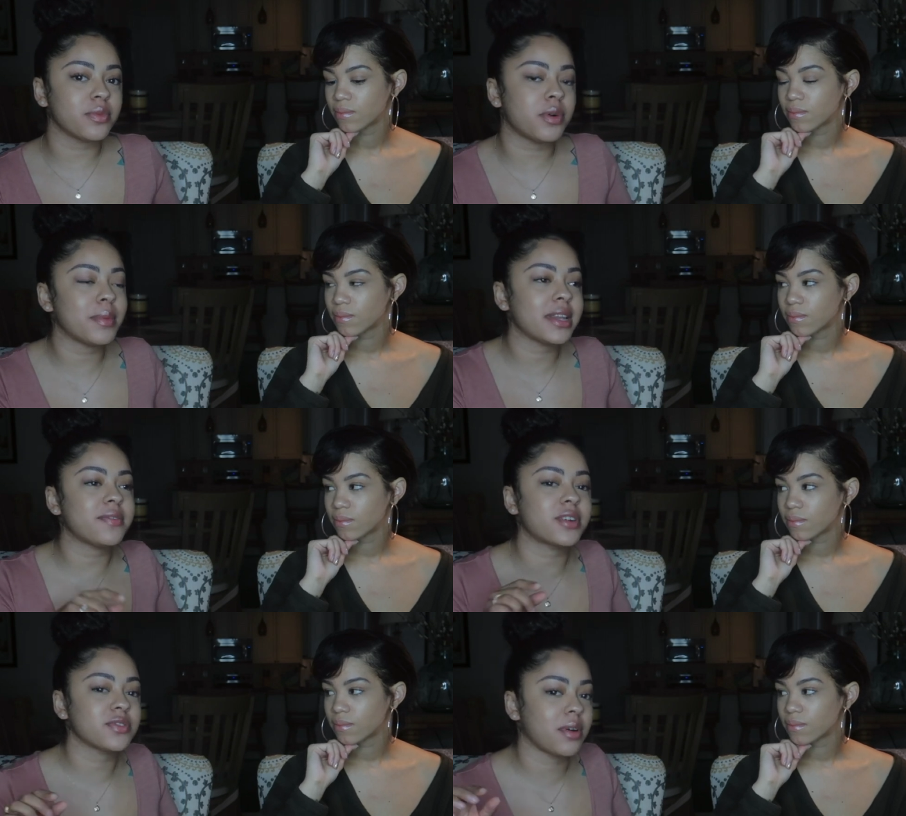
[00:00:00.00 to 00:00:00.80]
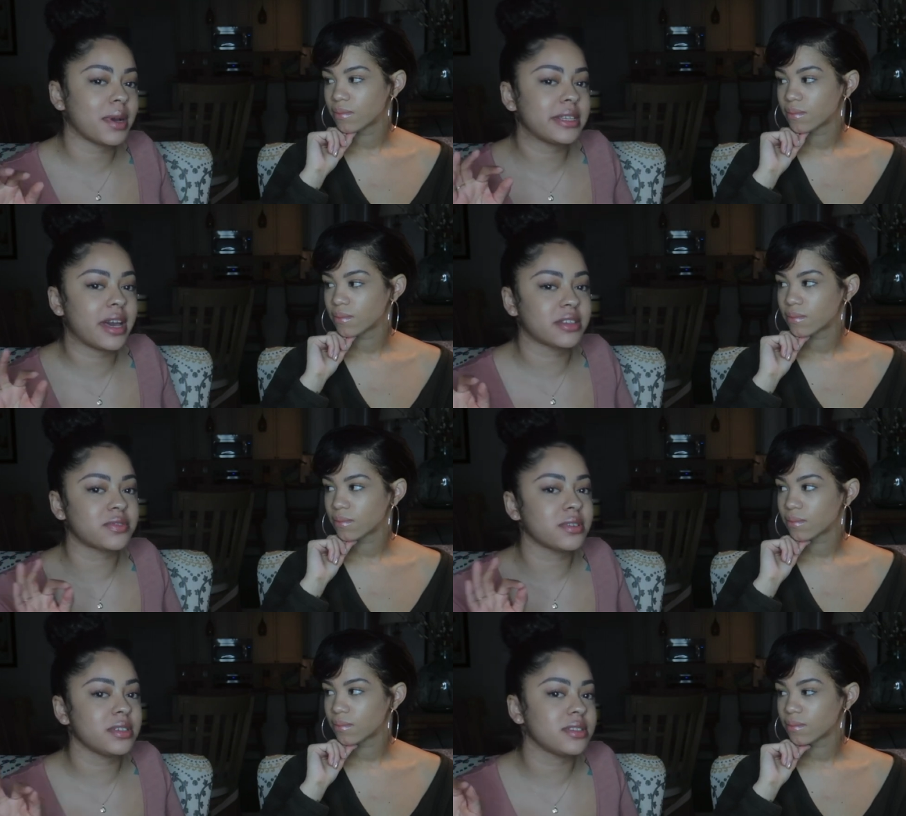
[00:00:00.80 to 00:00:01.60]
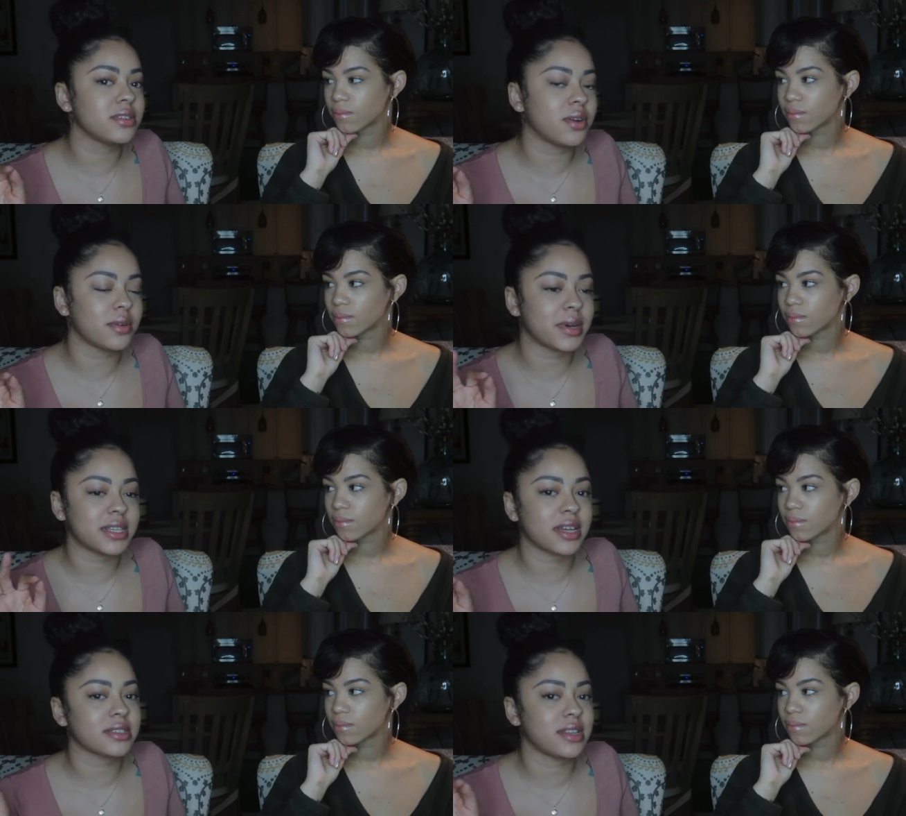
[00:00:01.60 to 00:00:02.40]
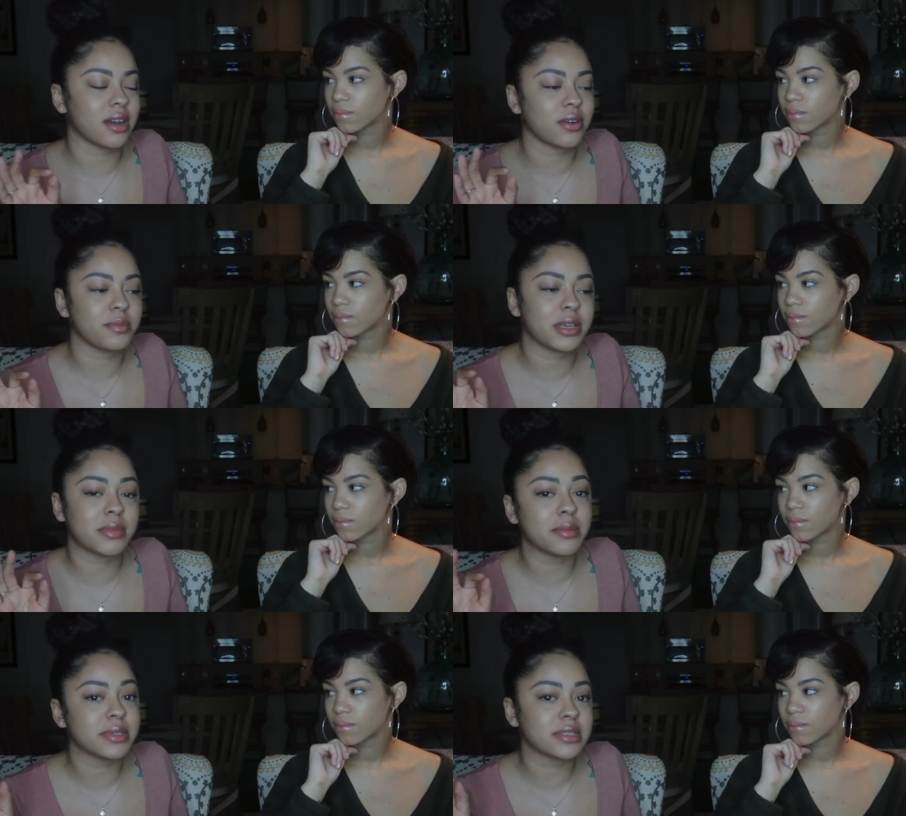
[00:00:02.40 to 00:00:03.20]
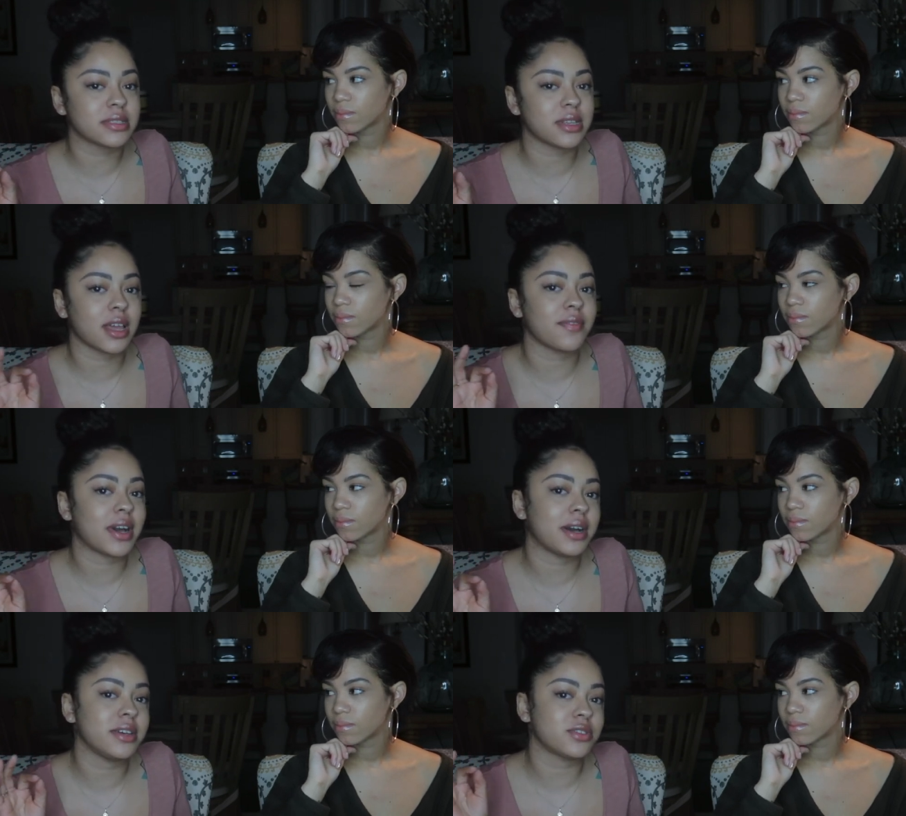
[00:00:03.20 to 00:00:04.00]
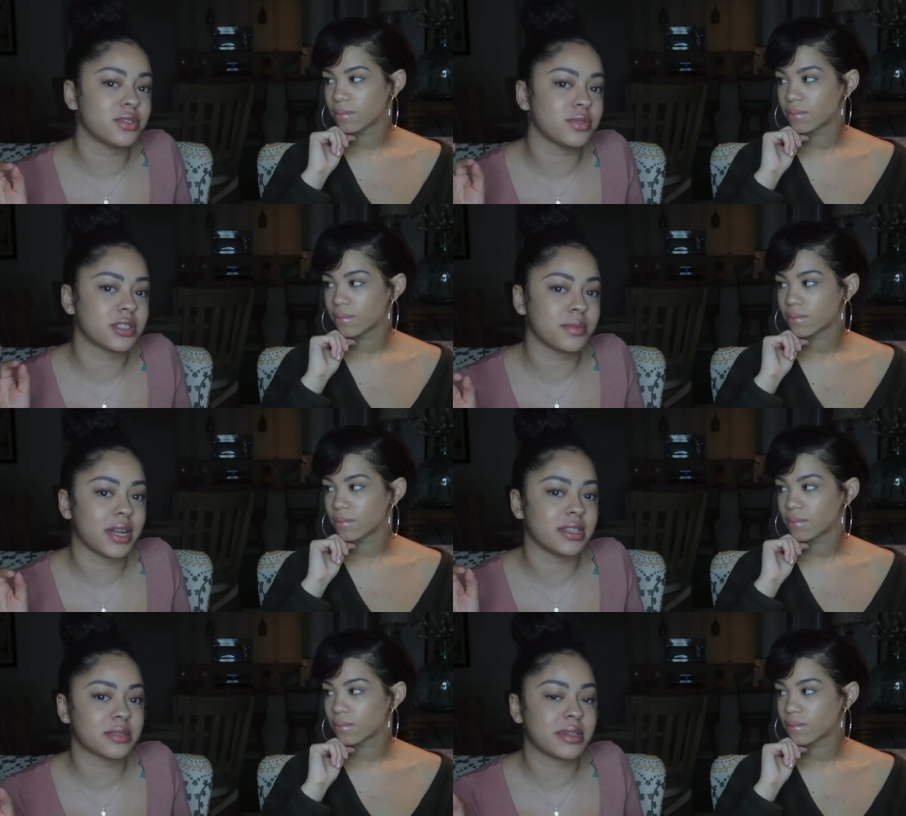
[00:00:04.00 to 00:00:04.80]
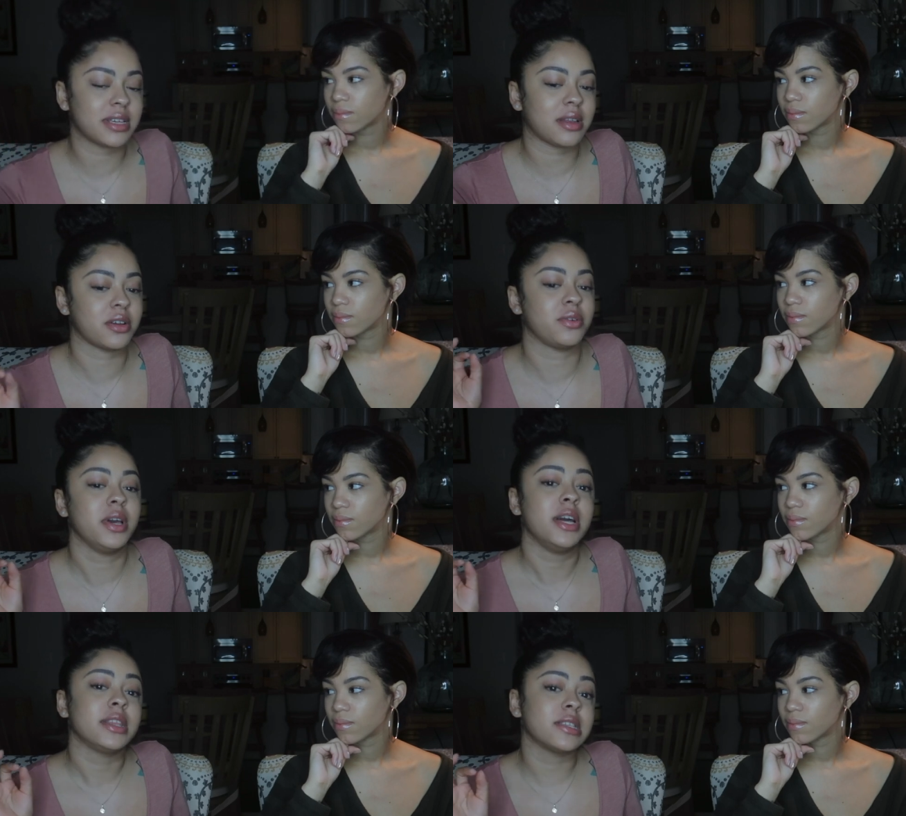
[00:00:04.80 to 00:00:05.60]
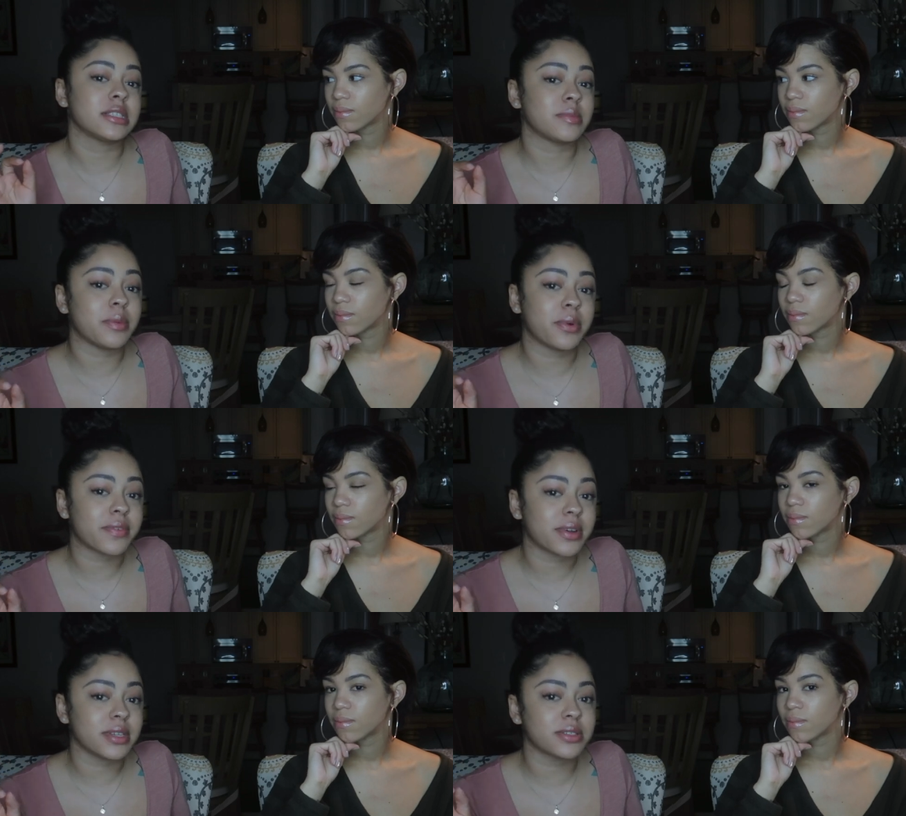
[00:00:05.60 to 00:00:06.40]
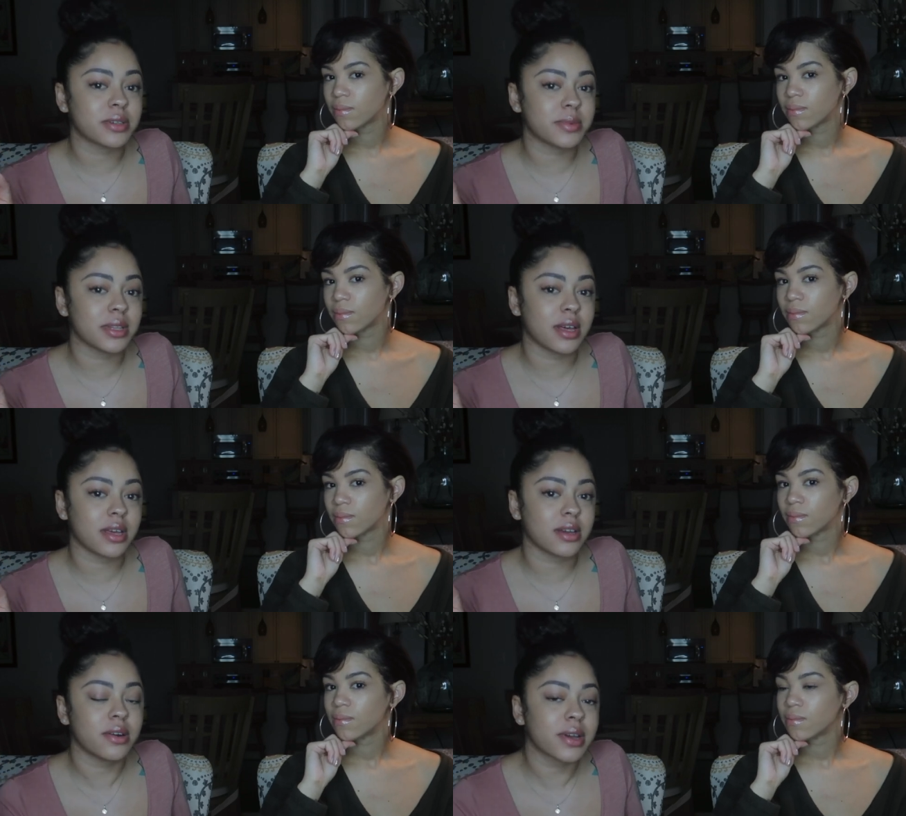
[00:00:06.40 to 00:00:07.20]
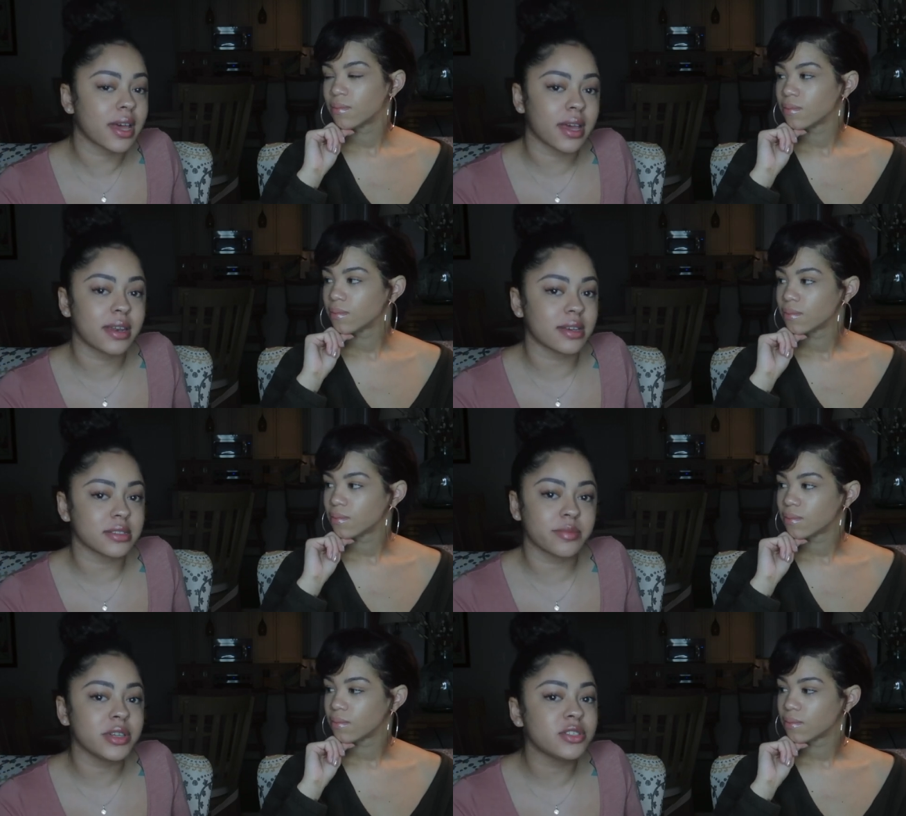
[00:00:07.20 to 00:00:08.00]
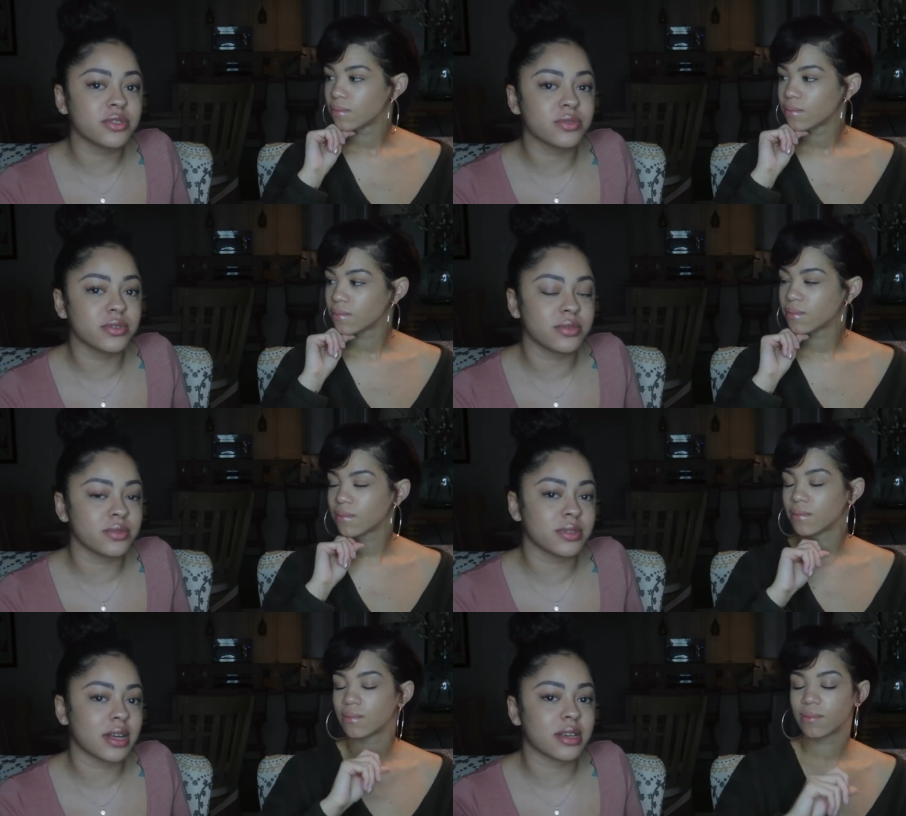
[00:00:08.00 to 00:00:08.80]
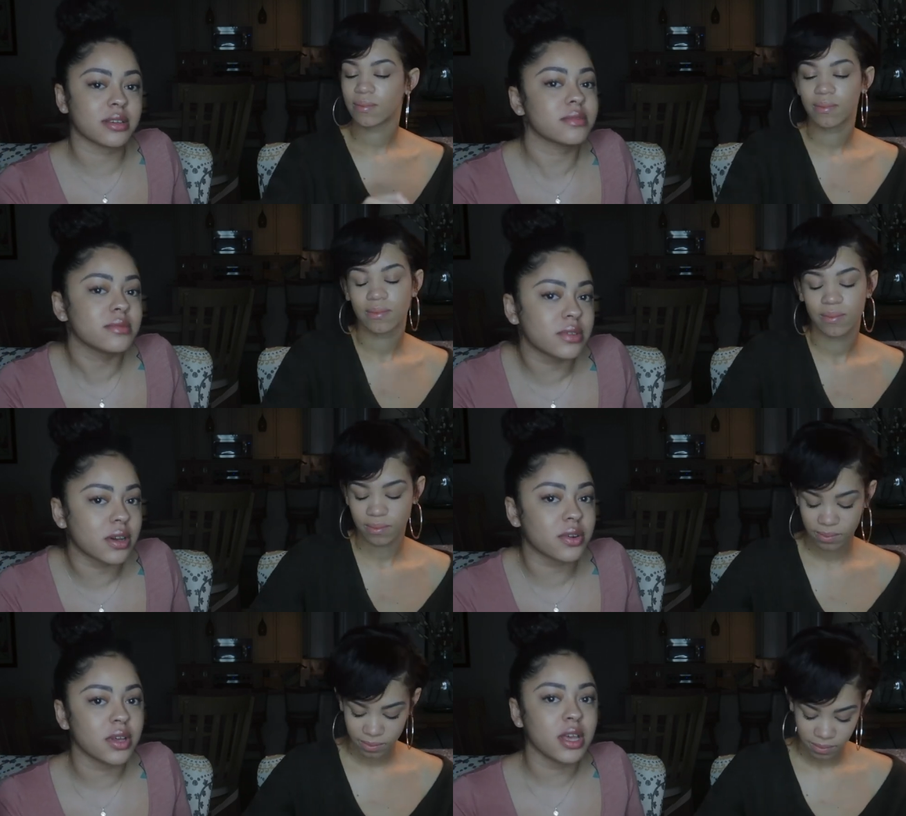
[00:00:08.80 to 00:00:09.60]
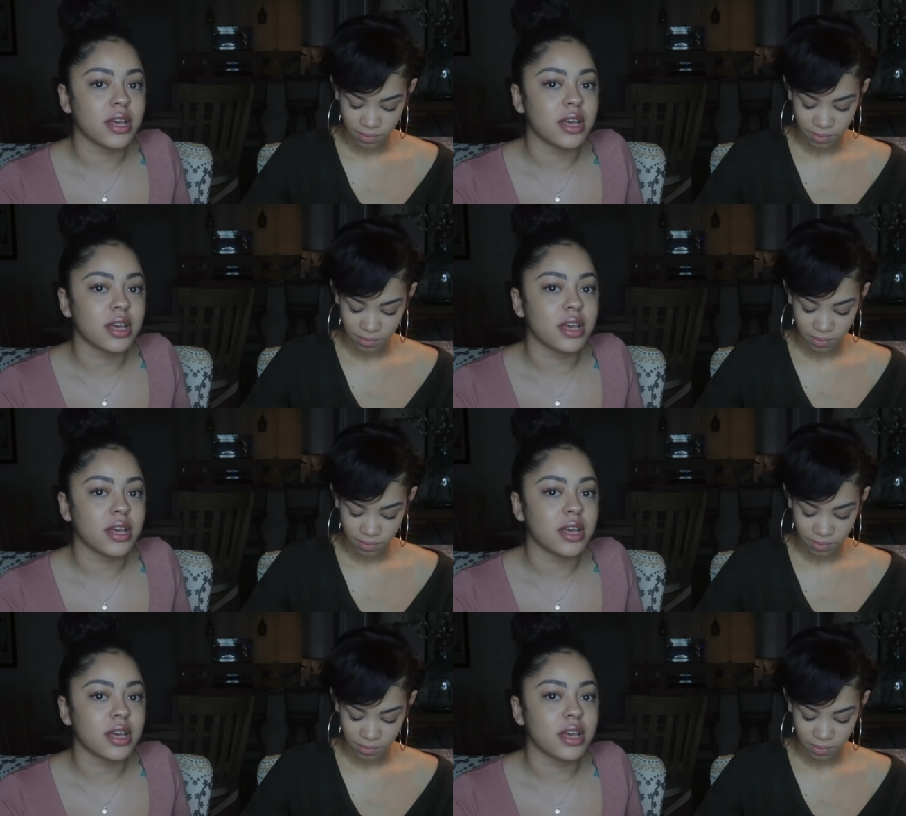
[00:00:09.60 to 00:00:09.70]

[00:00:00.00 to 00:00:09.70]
Speaker 1: Well, my first of all, my dad is really easygoing. My dad is not gonna be in my business. Like if I introduce somebody to my dad and go, this is my boyfriend, he's gonna be like, okay, nice to meet you, dude. Mm-hmm. Like, you know,